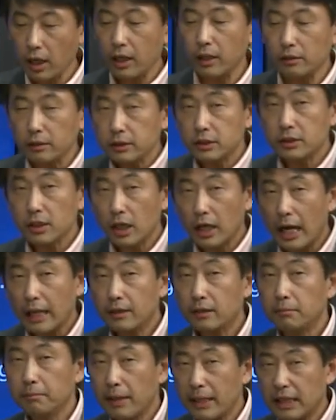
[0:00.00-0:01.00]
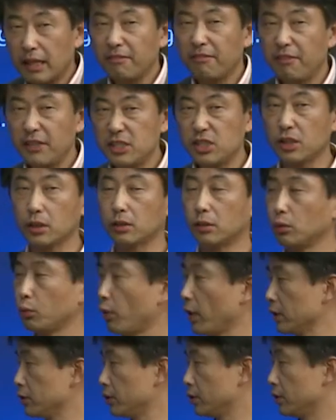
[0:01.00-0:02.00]
it's a rather metaphysical
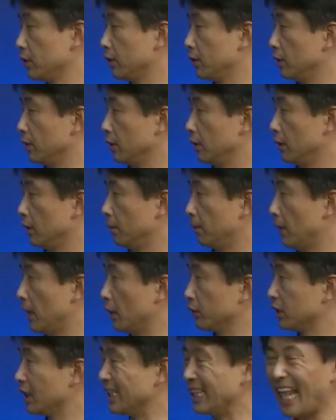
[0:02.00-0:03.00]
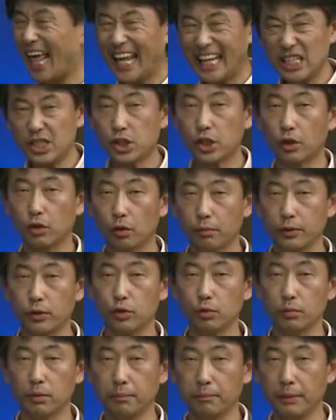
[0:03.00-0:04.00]
question about the nature of a
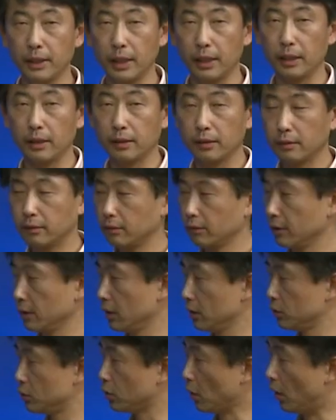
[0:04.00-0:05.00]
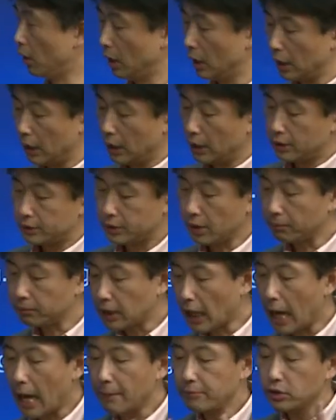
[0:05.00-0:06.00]
human being. Okay, so
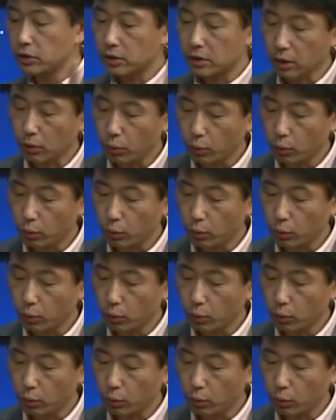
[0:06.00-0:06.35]
sometimes the